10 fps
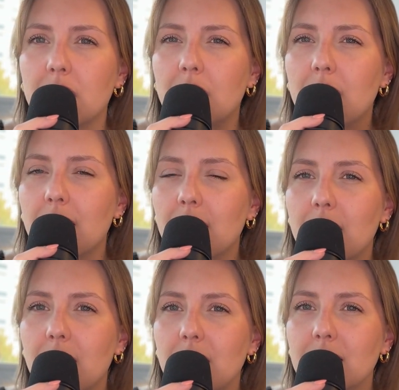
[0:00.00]

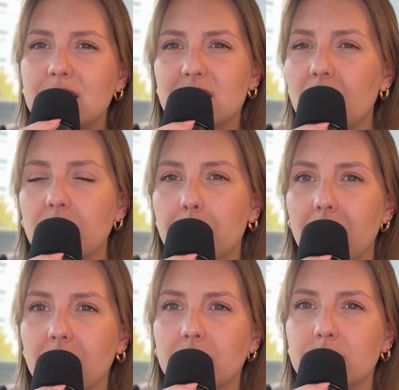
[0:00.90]
Let's talk
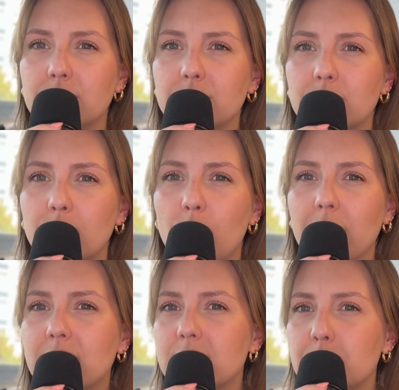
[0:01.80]
about it. Who
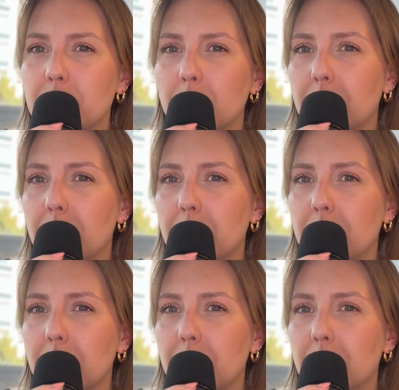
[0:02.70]
are these people?